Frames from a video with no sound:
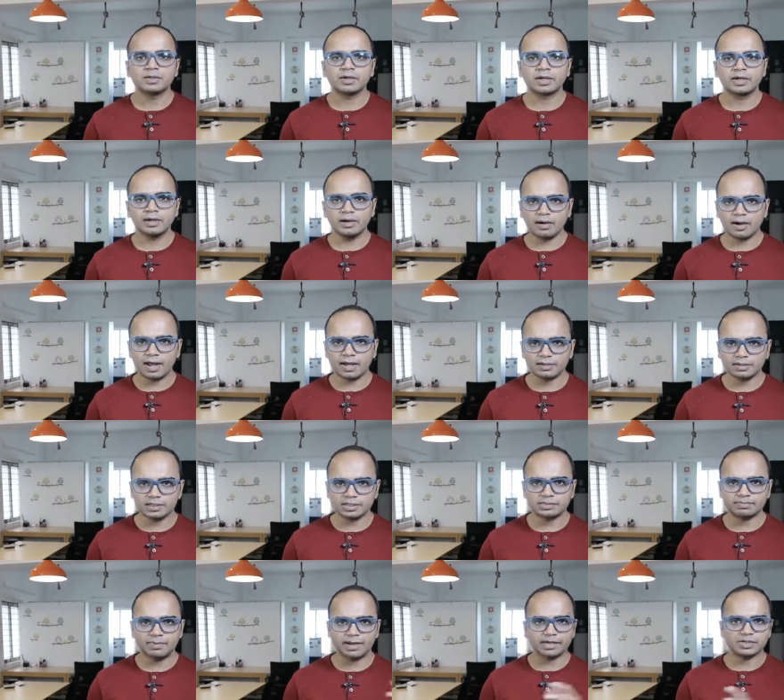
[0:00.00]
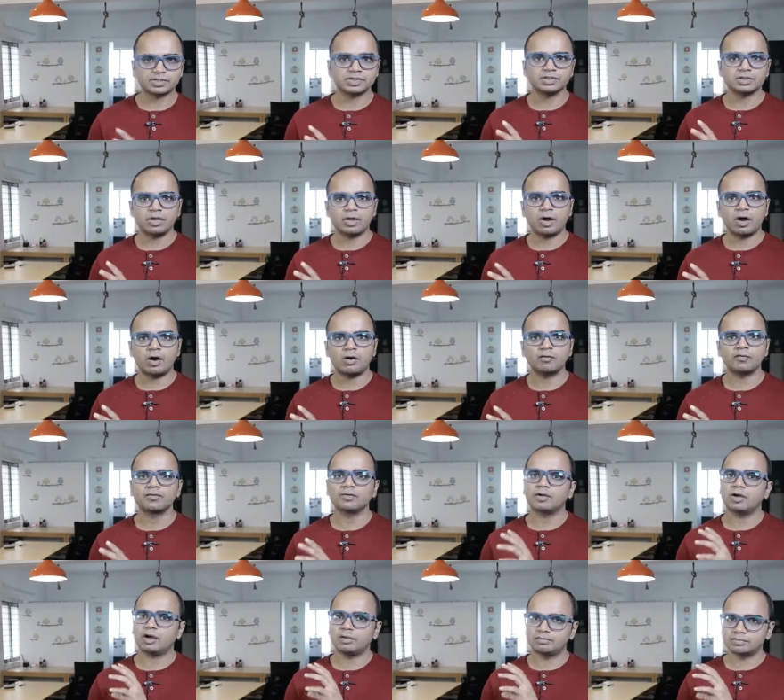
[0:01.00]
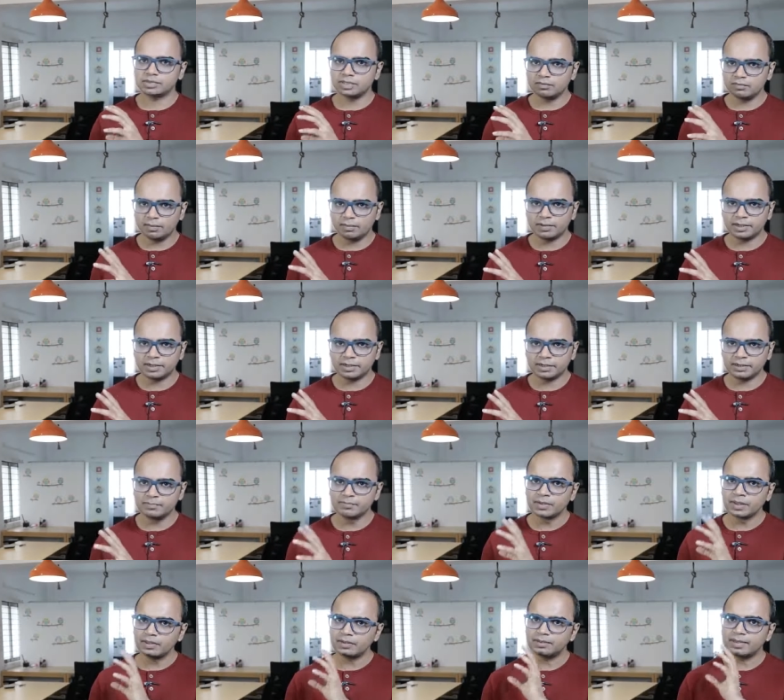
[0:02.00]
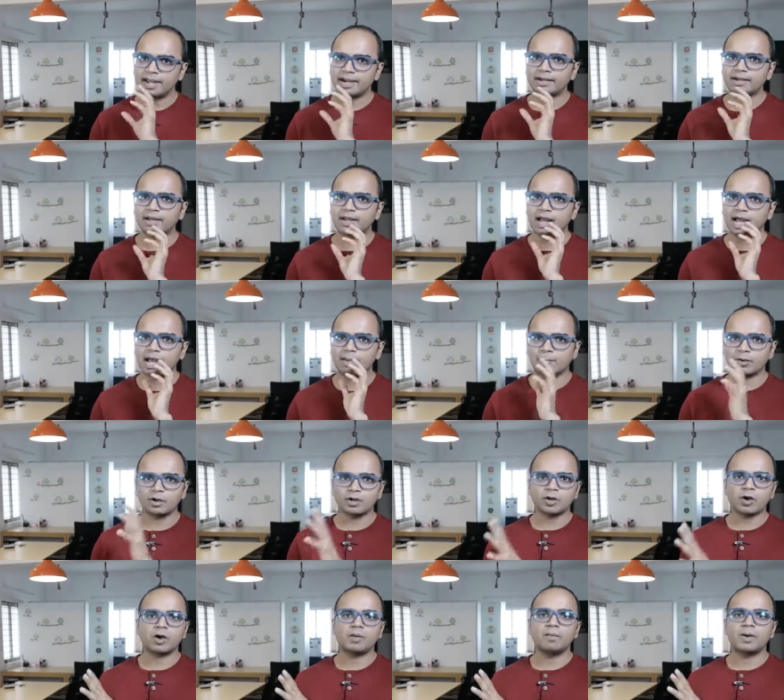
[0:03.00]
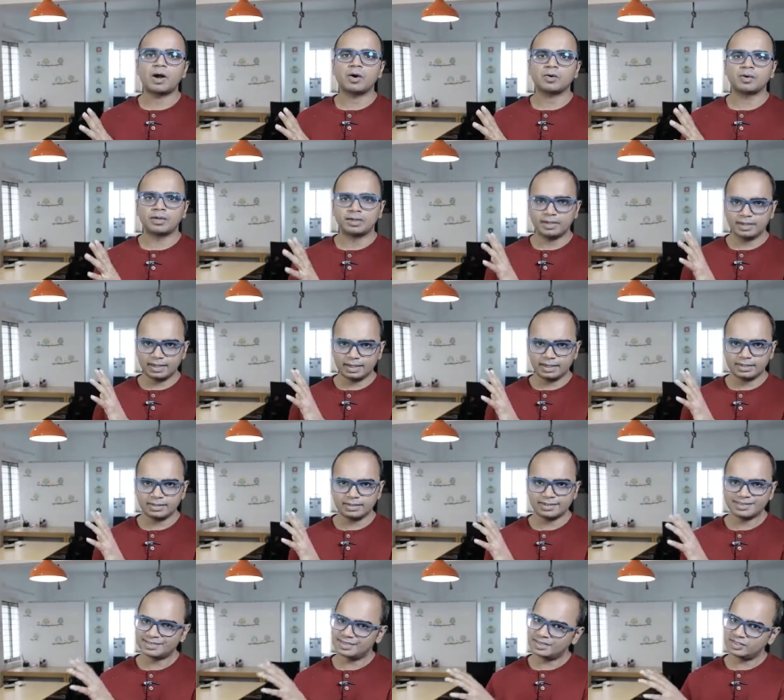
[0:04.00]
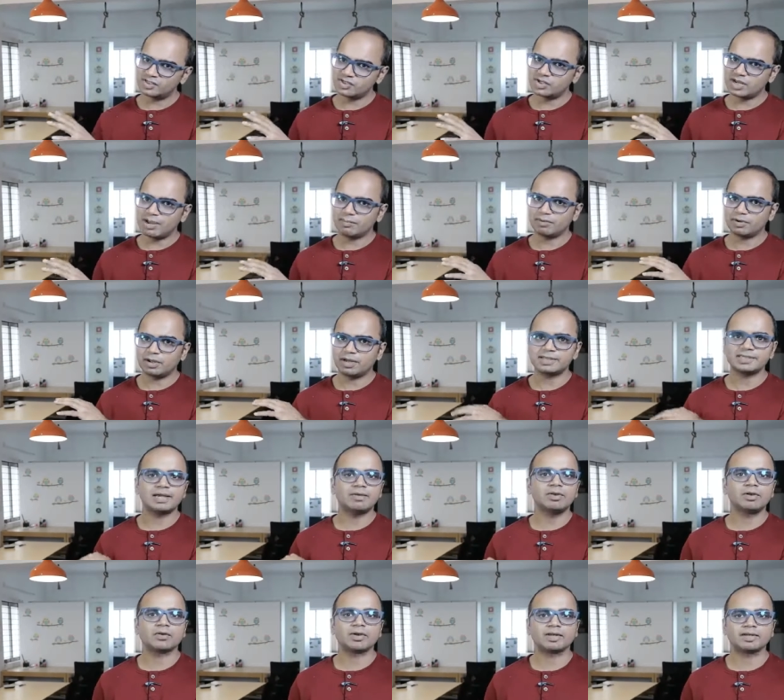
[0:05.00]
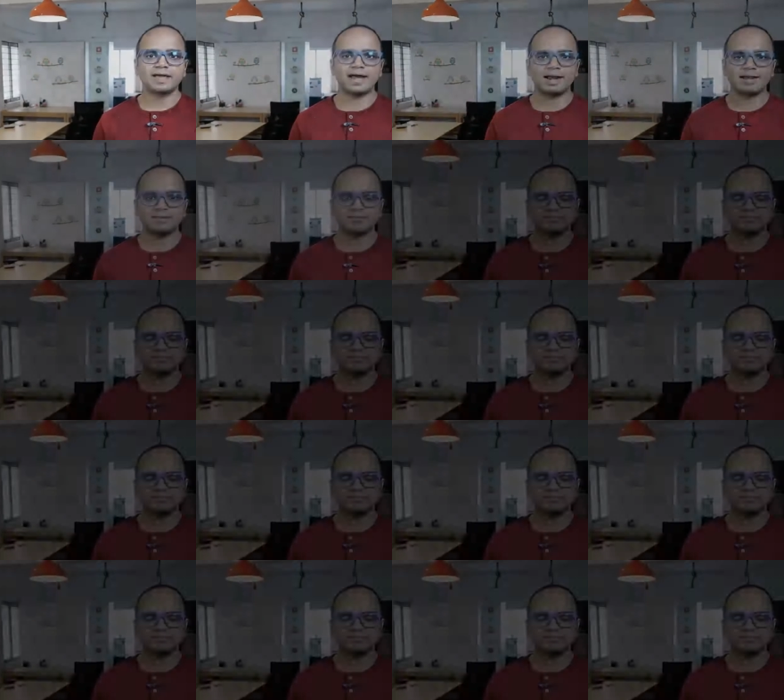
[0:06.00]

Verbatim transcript: so here are the aspects of observability that i'm going to talk about in this chapter let's have a look at